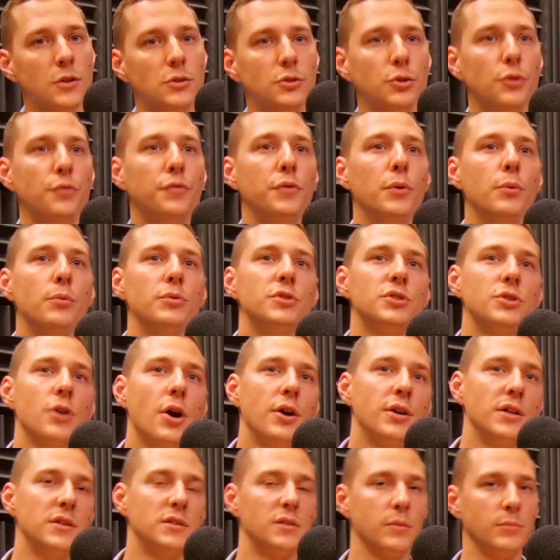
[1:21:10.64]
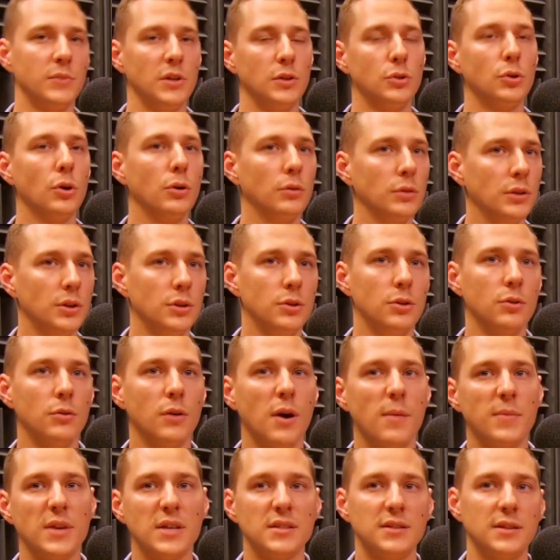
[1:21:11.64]
So if you were starting something totally new,
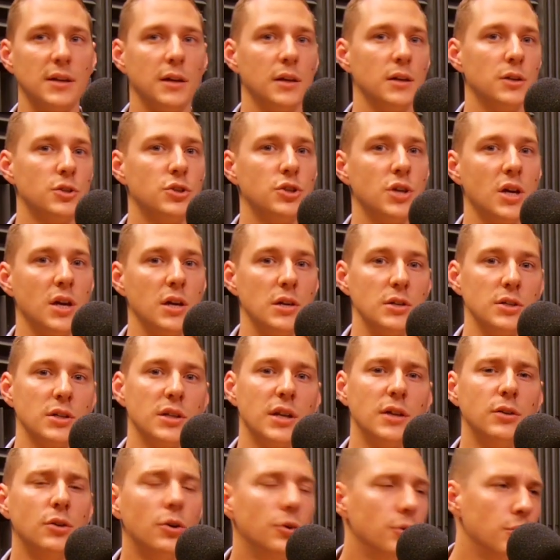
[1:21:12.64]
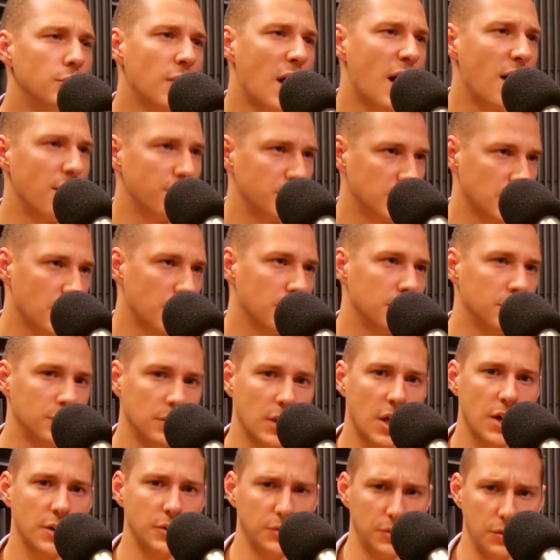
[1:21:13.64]
I'm not saying exchange, and I know you have started a
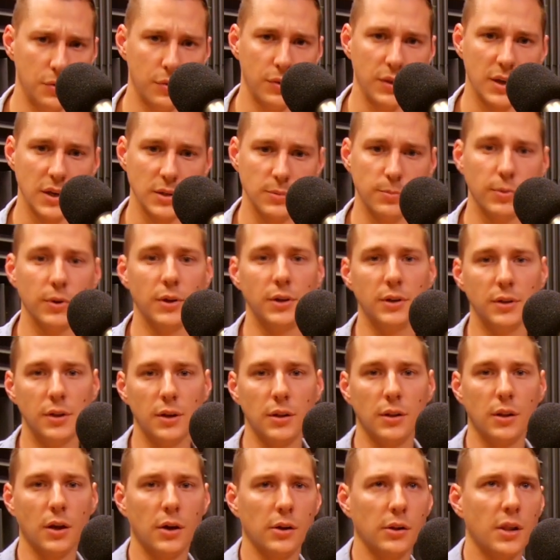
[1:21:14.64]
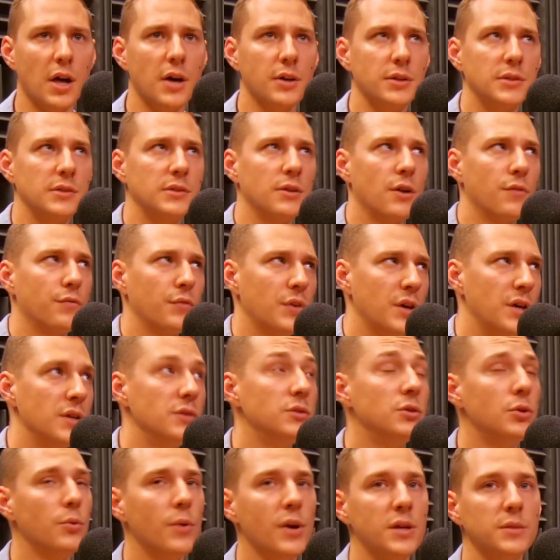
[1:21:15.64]
lot of new things, but a lot of stuff
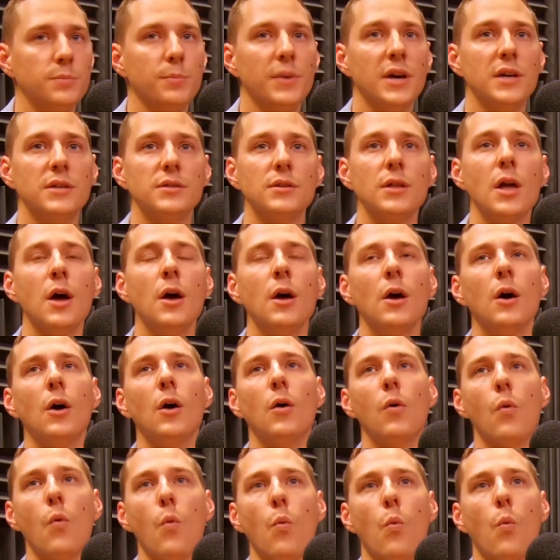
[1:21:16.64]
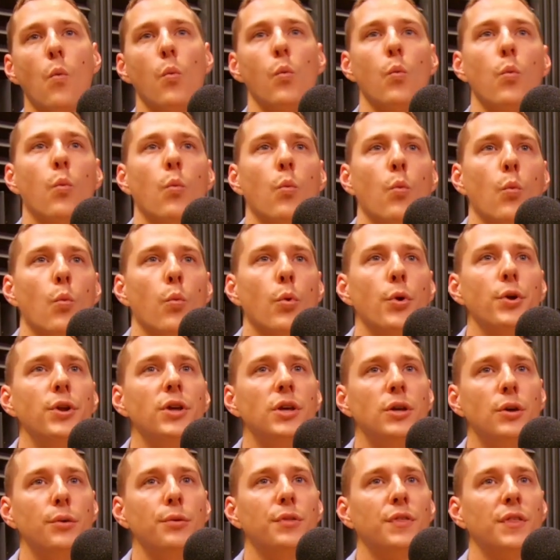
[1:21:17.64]
is U.S. based. Where do
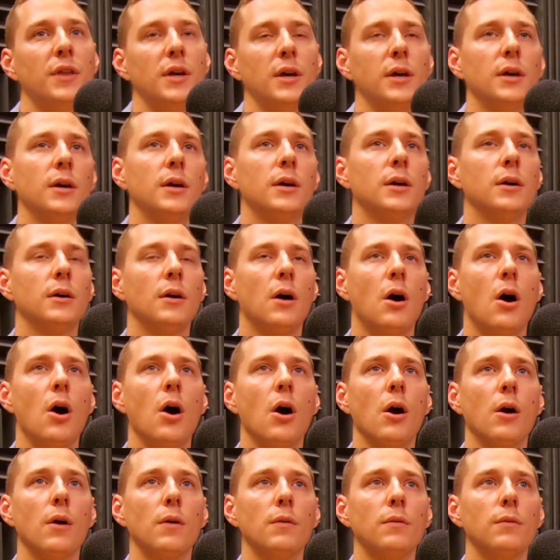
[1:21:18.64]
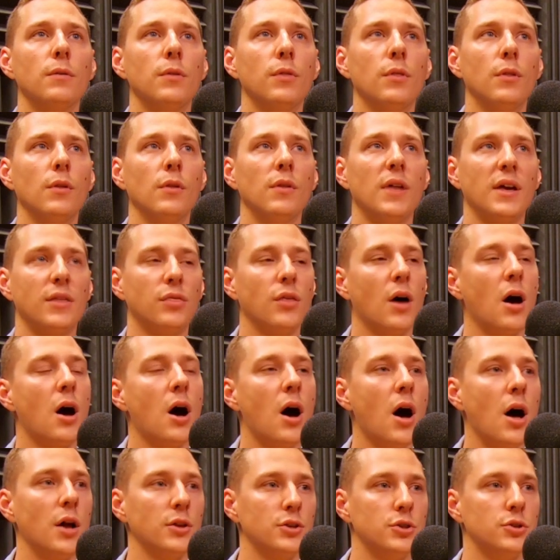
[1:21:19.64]
you think are like the
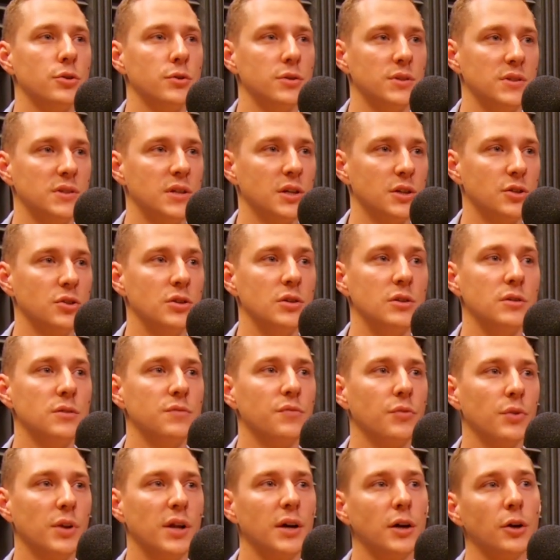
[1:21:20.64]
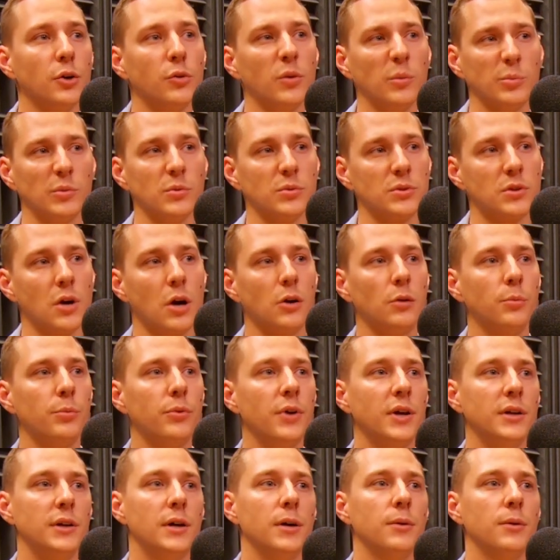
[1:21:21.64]
hot jurisdictions for like a crypto startup right now?